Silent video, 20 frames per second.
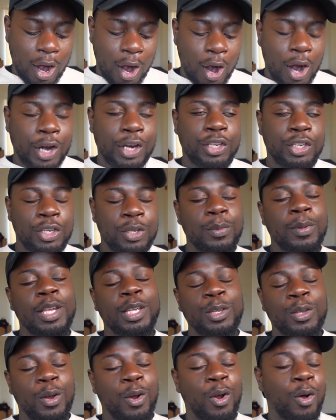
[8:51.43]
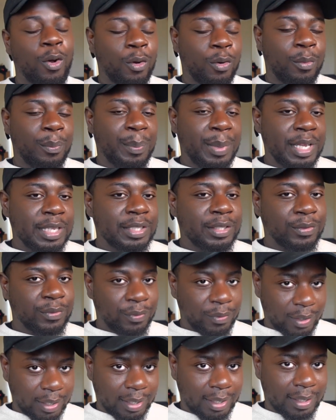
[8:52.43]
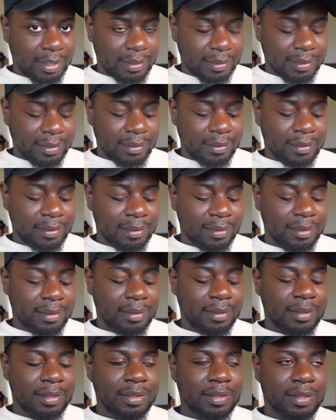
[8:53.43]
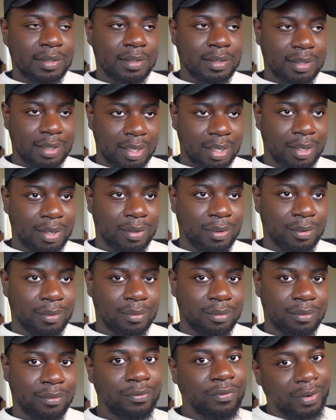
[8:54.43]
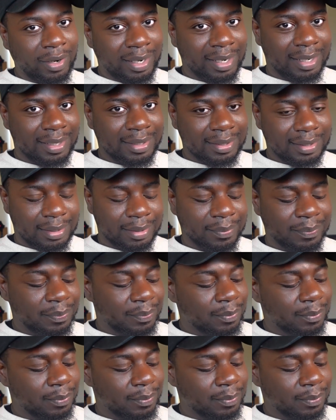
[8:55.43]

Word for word: are you and your old best friend still friends?